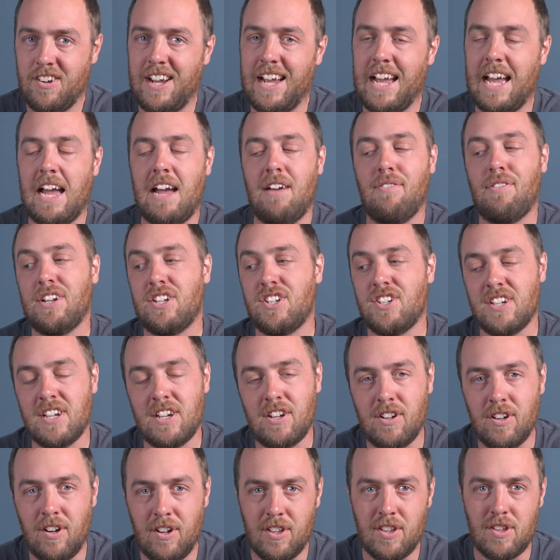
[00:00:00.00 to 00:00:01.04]
I have actually
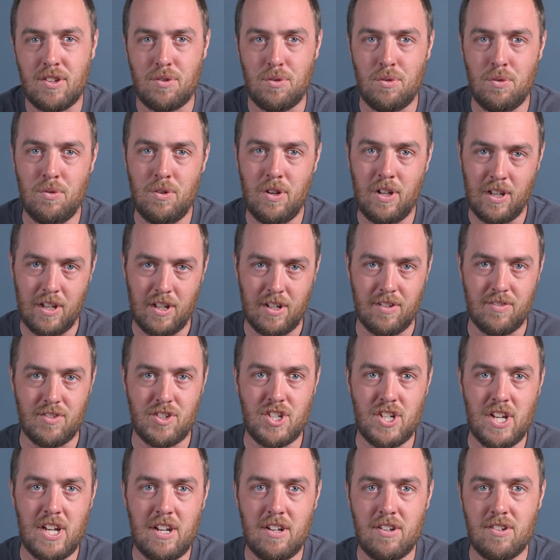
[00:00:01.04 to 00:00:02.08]
gone through a lot of
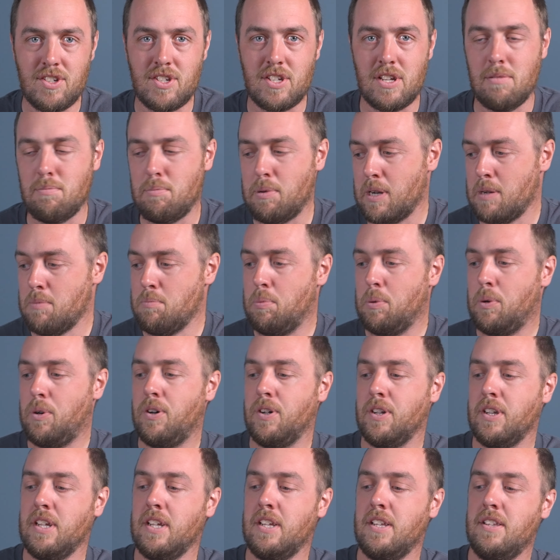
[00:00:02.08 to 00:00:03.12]
chairs, but I
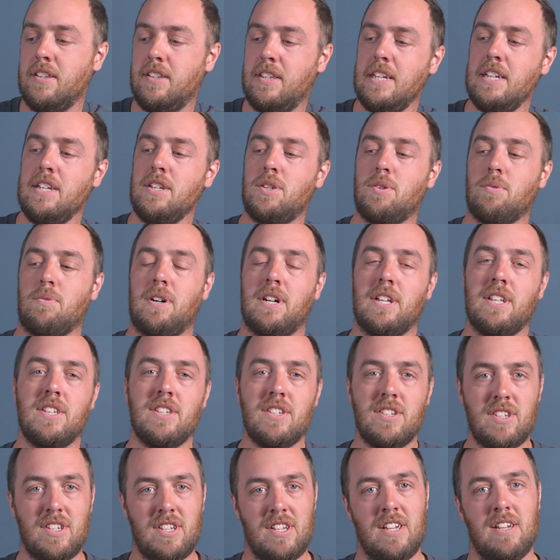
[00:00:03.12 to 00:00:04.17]
bought these
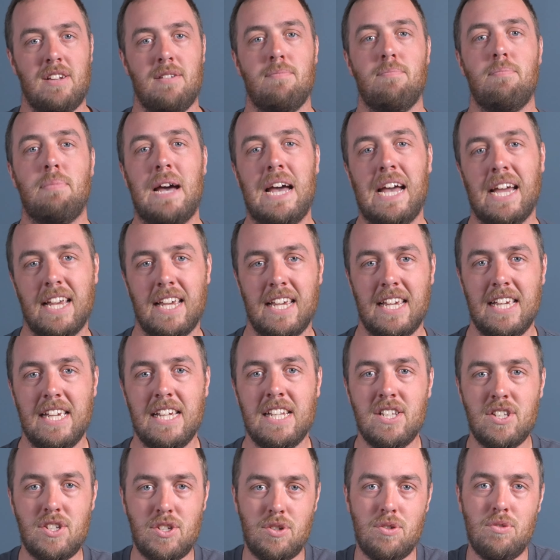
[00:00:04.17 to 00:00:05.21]
ones back
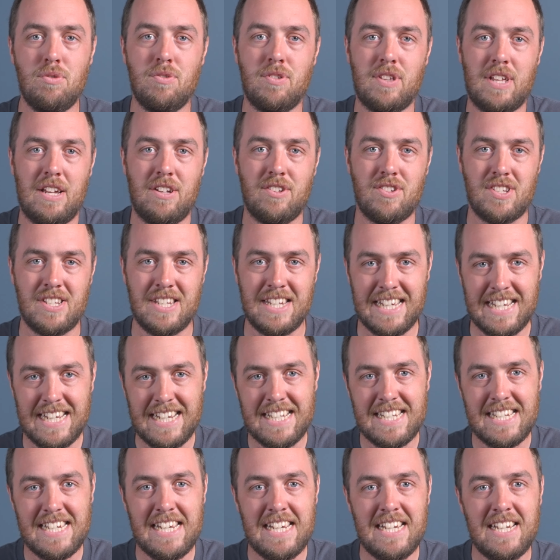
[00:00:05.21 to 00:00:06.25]
in
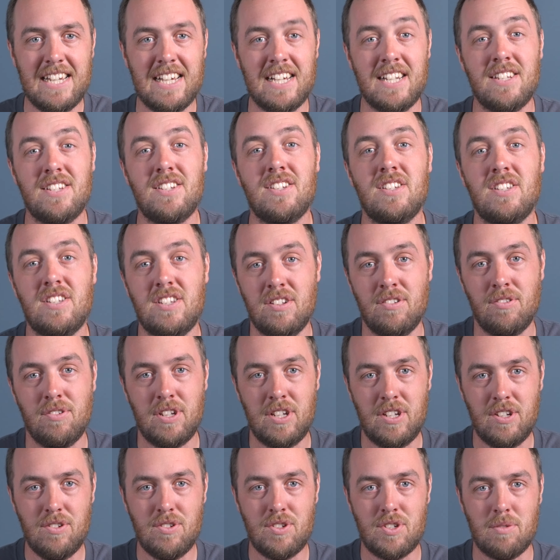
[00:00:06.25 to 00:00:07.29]
2018 and still
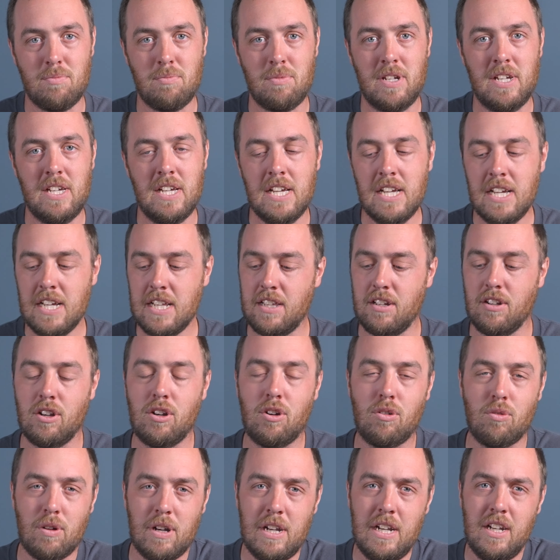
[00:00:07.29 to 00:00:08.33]
use them. They're a
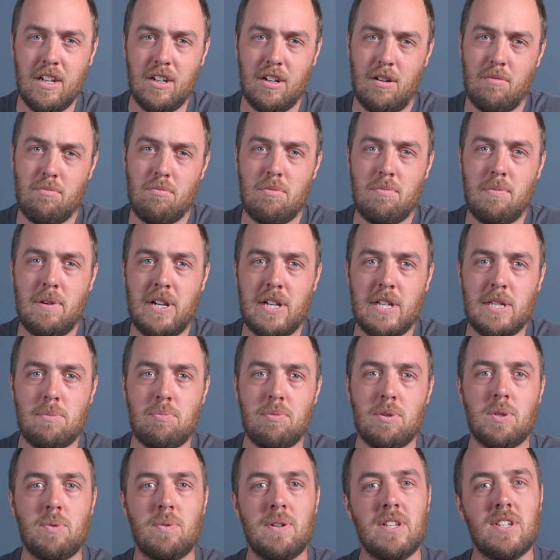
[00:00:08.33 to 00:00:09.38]
great compromise
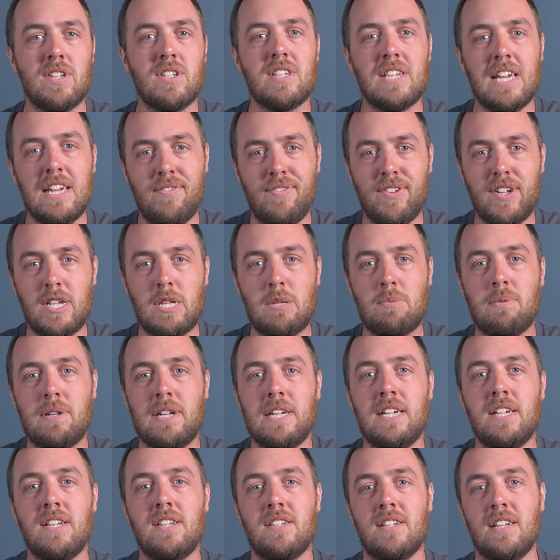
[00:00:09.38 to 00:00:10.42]
between saving
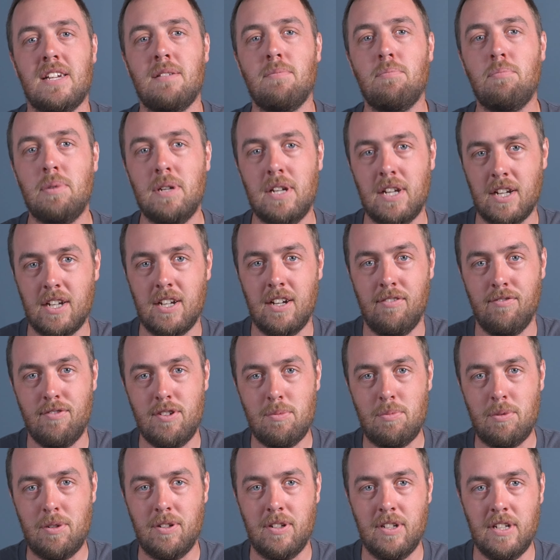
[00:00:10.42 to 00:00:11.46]
space and being
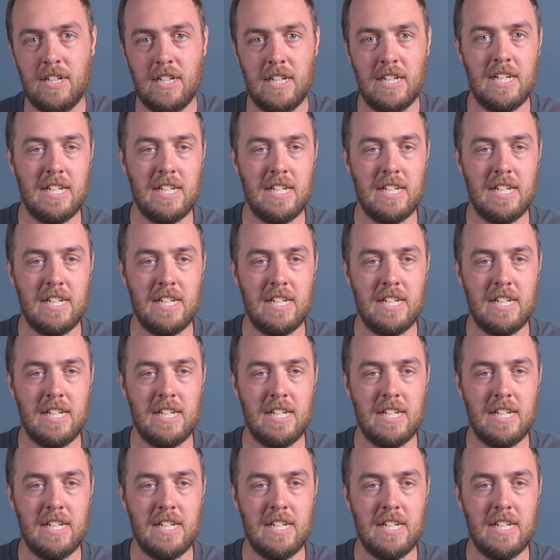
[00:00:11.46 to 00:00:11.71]
comfortable.